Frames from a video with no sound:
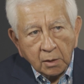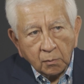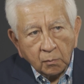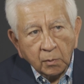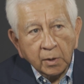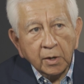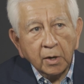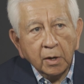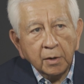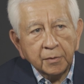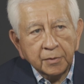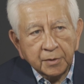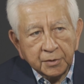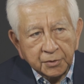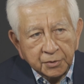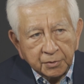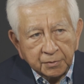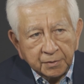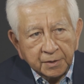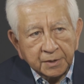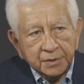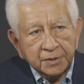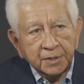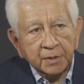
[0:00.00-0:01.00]
What are the
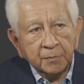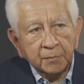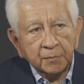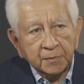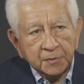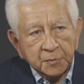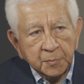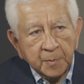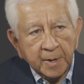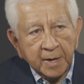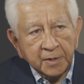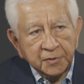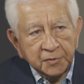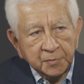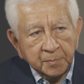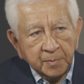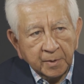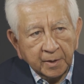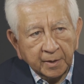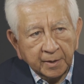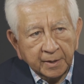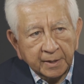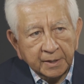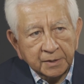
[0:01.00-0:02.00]
duties and
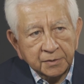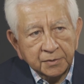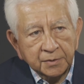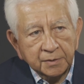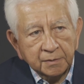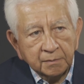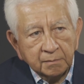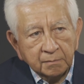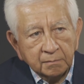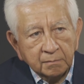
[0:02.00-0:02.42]
responsibilities?